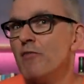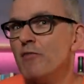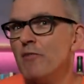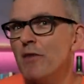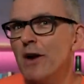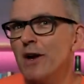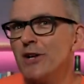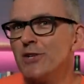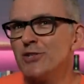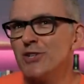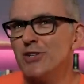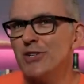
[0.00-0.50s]

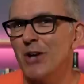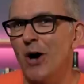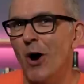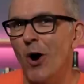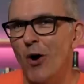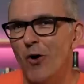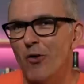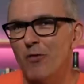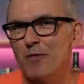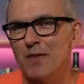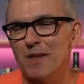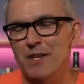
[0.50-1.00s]
version
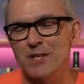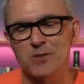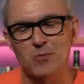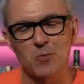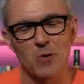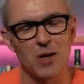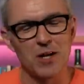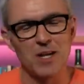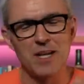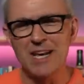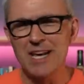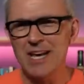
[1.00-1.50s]
of this
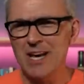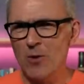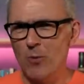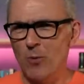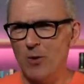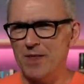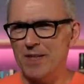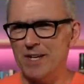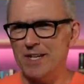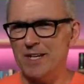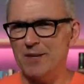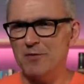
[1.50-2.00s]
one
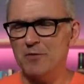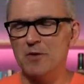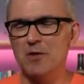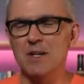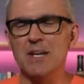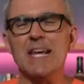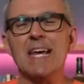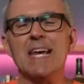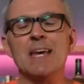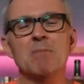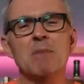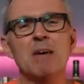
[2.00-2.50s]
with a different
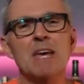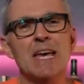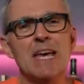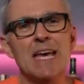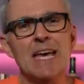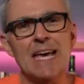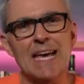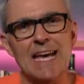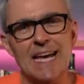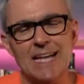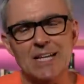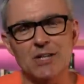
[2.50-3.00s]
name
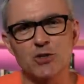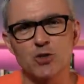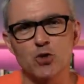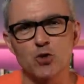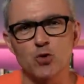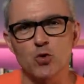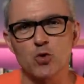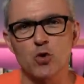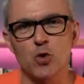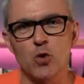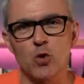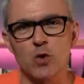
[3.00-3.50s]
in
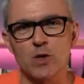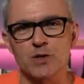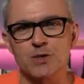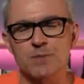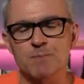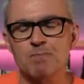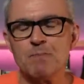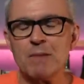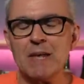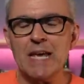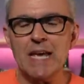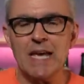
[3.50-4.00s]
due course.
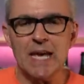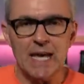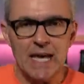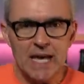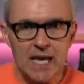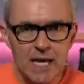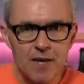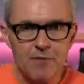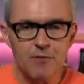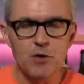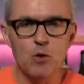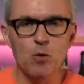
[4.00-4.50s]

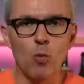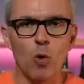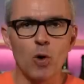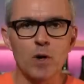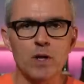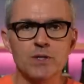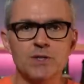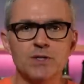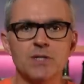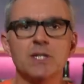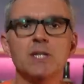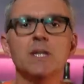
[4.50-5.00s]
If you want
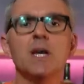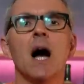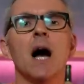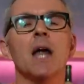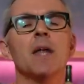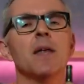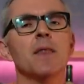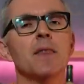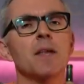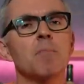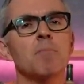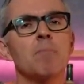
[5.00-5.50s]
to see
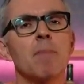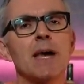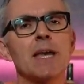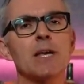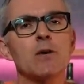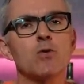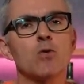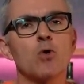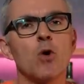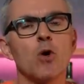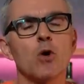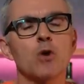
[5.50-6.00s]
another
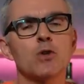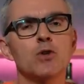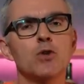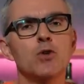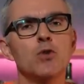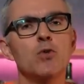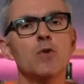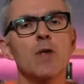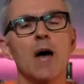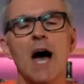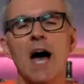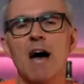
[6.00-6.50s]
micro or
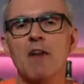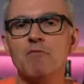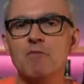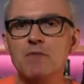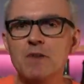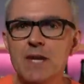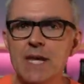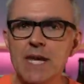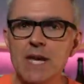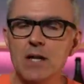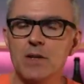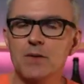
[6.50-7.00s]
two that have
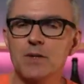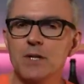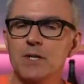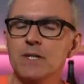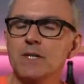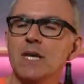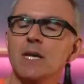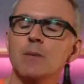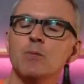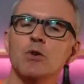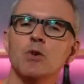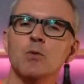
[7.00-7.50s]
nailed their
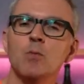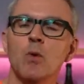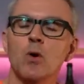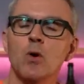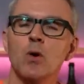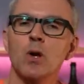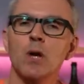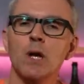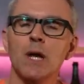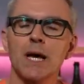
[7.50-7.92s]
debut model